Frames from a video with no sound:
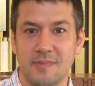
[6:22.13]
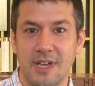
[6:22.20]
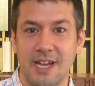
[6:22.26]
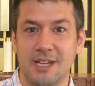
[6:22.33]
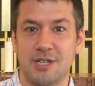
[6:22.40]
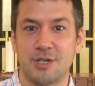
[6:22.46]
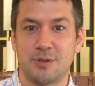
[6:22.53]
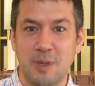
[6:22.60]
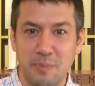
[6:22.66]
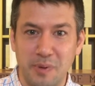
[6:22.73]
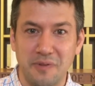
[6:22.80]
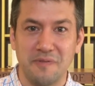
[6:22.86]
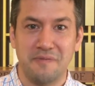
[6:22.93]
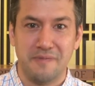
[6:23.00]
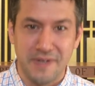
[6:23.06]
a
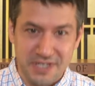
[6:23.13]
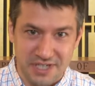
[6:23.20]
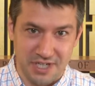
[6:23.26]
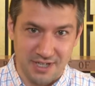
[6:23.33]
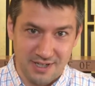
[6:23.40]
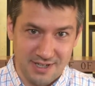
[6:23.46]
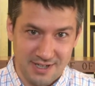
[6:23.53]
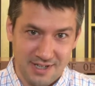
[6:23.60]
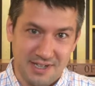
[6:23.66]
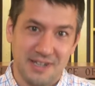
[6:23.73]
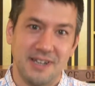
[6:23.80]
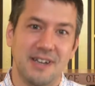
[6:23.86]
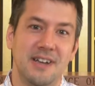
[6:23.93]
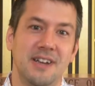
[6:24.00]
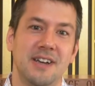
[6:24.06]
triple vision
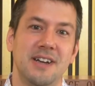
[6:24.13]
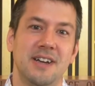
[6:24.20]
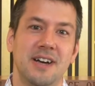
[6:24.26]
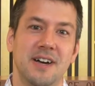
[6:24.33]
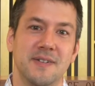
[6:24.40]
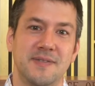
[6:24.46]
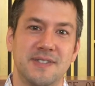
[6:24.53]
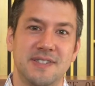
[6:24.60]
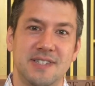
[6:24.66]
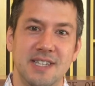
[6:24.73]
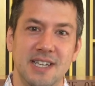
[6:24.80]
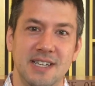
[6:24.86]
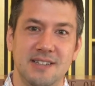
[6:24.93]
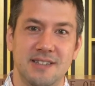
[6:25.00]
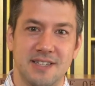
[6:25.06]
of
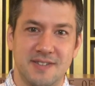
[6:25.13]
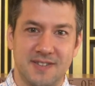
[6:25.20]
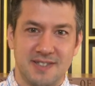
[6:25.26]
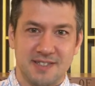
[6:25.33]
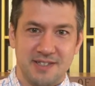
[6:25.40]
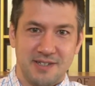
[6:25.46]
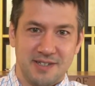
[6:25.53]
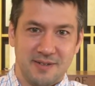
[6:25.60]
seeing this